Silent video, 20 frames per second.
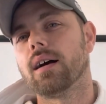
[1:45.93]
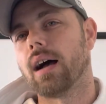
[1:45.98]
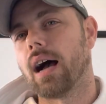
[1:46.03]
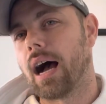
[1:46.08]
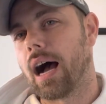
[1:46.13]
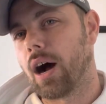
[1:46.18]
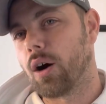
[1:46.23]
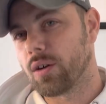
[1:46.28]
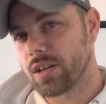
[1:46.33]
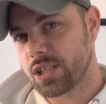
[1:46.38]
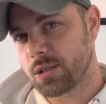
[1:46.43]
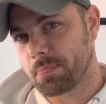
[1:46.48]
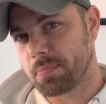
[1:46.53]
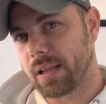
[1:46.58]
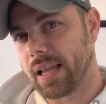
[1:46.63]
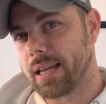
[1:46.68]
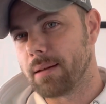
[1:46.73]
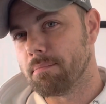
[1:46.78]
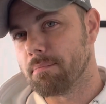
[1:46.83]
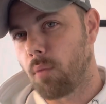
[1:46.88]
I'll
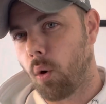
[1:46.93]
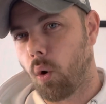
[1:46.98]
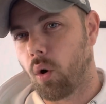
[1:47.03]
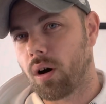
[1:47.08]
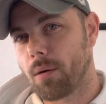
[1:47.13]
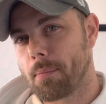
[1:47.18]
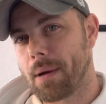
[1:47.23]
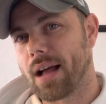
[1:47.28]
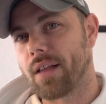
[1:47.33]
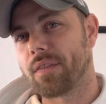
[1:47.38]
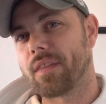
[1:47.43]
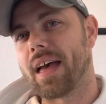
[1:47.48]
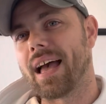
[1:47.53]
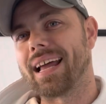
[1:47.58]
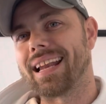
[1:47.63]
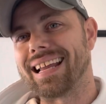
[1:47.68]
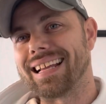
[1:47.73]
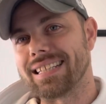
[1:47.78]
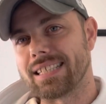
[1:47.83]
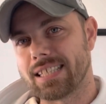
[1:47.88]
explain more about
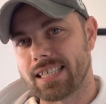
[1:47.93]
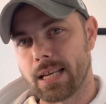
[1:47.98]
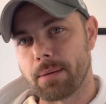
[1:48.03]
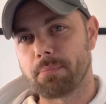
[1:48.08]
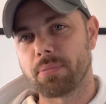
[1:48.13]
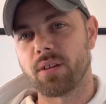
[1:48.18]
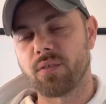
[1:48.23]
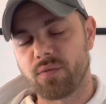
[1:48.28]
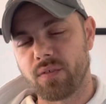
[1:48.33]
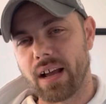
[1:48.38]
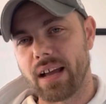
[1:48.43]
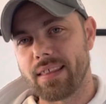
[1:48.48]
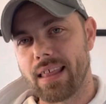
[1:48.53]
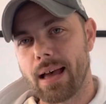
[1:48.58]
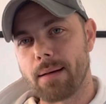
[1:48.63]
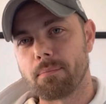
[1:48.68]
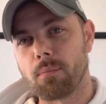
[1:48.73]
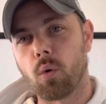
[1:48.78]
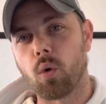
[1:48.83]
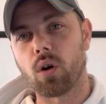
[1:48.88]
that and simplify
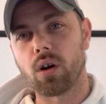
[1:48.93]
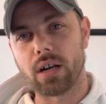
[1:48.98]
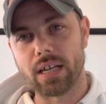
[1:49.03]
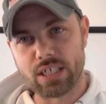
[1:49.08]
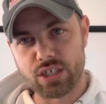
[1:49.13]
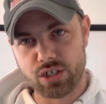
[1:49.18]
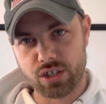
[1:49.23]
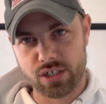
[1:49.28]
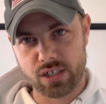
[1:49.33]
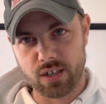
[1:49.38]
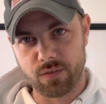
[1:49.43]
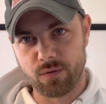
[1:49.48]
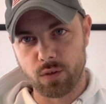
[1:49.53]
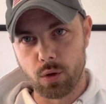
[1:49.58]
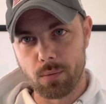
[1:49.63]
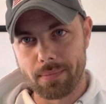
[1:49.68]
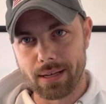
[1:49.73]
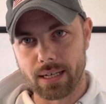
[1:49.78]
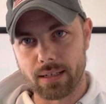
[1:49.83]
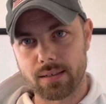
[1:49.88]
that more in just a few
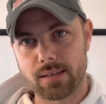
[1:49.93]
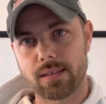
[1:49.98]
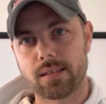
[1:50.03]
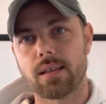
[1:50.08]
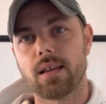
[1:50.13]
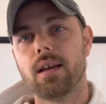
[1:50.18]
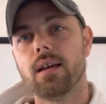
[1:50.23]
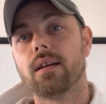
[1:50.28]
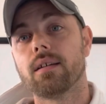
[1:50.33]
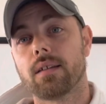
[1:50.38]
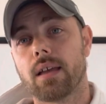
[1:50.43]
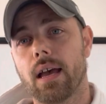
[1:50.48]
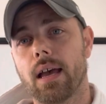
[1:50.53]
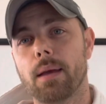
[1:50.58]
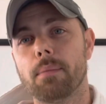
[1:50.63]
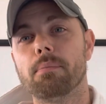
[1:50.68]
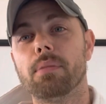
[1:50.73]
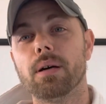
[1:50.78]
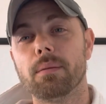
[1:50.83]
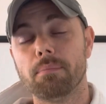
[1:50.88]
minutes.
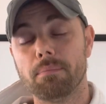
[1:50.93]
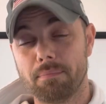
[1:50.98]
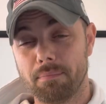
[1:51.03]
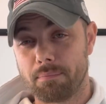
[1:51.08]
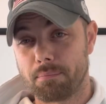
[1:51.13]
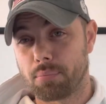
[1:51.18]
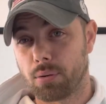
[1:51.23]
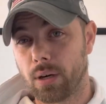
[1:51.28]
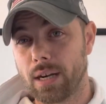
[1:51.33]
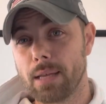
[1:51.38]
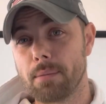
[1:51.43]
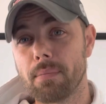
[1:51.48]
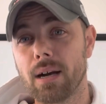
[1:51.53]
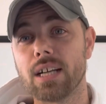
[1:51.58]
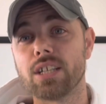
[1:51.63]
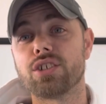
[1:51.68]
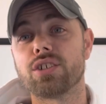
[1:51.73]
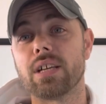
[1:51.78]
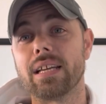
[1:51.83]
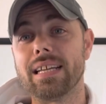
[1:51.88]
Okay, but pretty
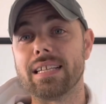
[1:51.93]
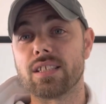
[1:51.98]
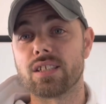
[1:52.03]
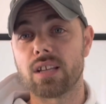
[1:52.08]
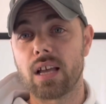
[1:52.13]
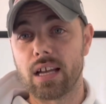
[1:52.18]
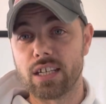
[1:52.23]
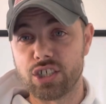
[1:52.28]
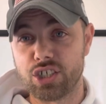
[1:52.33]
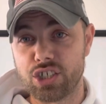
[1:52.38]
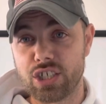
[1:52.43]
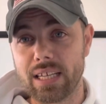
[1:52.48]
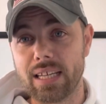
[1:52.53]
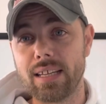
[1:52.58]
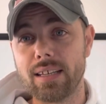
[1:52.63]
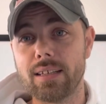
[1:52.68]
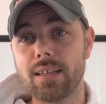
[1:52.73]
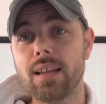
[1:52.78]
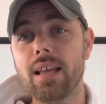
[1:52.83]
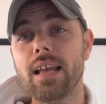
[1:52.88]
much it's a
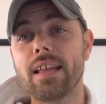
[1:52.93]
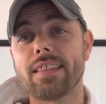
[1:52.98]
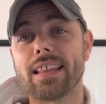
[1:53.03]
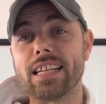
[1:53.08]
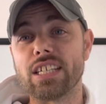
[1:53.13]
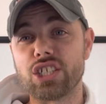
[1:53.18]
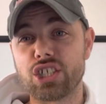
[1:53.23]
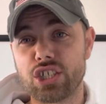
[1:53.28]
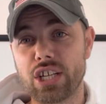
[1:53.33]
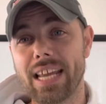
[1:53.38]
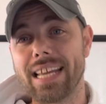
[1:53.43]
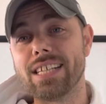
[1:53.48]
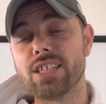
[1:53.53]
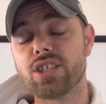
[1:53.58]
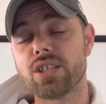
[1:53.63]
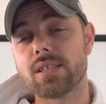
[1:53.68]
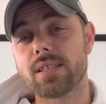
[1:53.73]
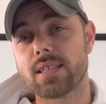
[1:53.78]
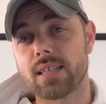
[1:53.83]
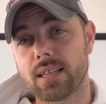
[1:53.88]
gene that
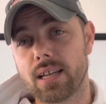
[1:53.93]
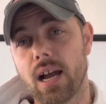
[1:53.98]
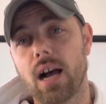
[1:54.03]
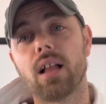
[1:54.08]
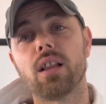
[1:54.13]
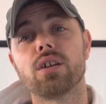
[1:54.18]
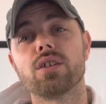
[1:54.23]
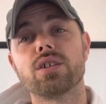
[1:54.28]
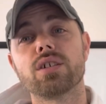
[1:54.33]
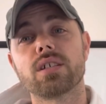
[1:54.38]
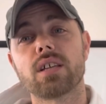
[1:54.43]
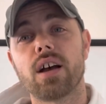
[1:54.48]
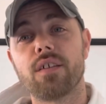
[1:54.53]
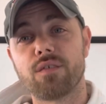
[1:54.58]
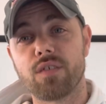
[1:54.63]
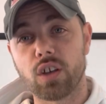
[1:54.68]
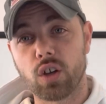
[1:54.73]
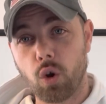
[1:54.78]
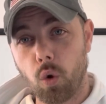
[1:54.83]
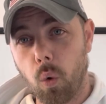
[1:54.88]
changes the colors of
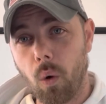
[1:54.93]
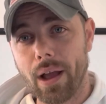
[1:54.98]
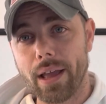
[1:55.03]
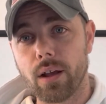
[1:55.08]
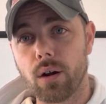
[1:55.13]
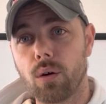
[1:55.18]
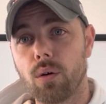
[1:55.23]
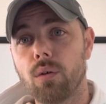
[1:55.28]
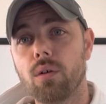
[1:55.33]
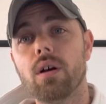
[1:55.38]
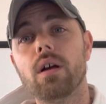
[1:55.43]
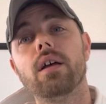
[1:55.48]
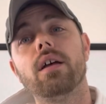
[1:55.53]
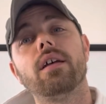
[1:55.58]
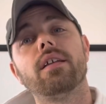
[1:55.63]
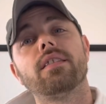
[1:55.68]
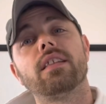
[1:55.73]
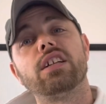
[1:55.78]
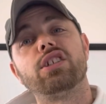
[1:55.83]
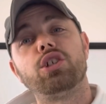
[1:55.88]
the quail
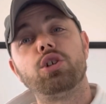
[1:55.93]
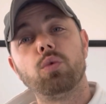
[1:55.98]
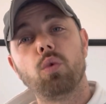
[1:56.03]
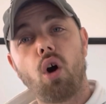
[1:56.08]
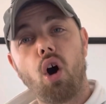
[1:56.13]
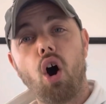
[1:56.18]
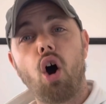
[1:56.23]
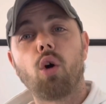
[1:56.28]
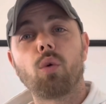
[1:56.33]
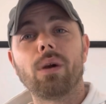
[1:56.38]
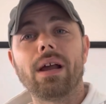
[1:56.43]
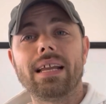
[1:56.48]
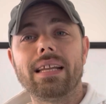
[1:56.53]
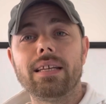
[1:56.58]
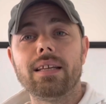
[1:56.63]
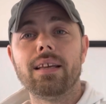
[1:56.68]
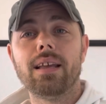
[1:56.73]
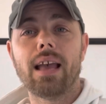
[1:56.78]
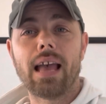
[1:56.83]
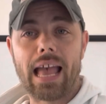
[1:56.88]
that you
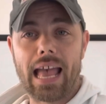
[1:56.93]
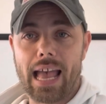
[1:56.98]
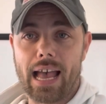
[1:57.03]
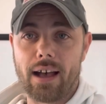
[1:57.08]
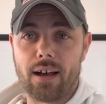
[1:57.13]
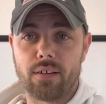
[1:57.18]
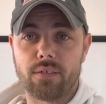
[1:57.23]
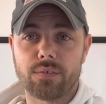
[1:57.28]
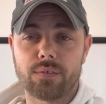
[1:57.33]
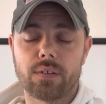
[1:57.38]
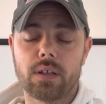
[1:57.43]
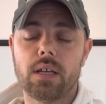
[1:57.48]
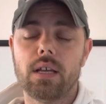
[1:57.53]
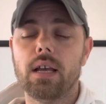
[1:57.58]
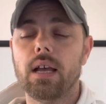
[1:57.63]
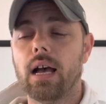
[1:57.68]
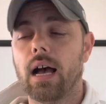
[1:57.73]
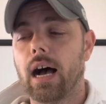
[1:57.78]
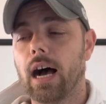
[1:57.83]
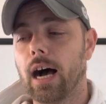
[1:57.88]
already have.
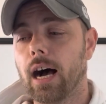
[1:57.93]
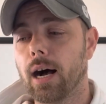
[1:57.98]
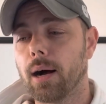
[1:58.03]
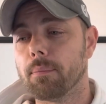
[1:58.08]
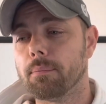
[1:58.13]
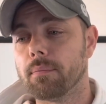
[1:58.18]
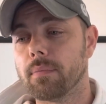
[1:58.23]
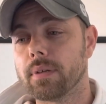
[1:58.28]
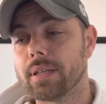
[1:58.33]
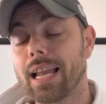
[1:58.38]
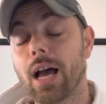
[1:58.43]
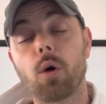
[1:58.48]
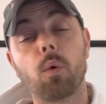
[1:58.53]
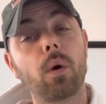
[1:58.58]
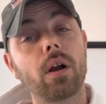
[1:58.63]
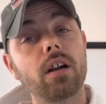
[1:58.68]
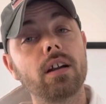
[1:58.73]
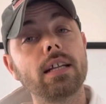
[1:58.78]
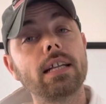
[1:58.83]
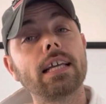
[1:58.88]
Um, now,
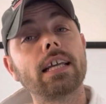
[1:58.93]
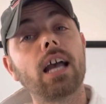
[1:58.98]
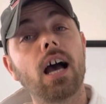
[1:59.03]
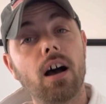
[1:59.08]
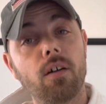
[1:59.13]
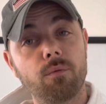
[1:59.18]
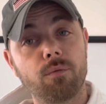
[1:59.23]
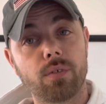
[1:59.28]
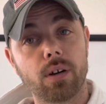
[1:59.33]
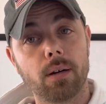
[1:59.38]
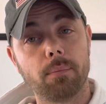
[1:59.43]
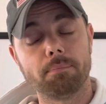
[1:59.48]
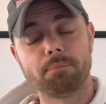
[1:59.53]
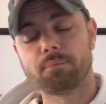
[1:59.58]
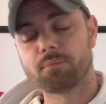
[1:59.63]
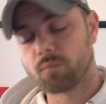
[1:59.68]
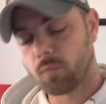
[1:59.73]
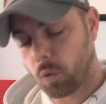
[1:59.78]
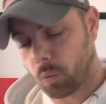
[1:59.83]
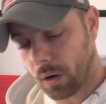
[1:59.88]
where did it come from?
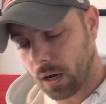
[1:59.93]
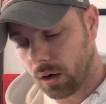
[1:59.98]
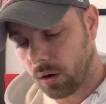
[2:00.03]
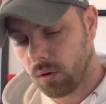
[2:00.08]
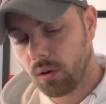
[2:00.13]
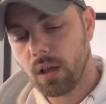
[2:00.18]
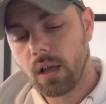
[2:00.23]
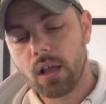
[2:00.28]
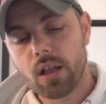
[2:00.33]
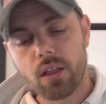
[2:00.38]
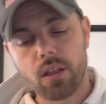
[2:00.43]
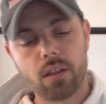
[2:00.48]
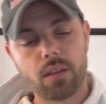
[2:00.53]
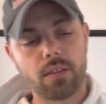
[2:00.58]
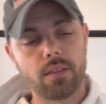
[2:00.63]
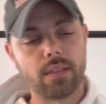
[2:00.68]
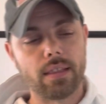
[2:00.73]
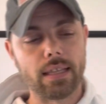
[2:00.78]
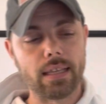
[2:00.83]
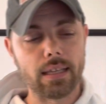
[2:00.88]
Well,
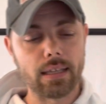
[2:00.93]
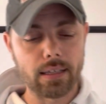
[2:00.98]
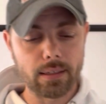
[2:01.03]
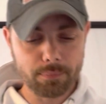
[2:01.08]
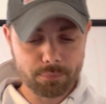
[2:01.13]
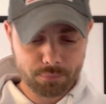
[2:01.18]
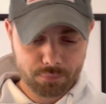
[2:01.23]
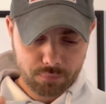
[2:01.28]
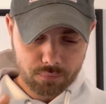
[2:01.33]
the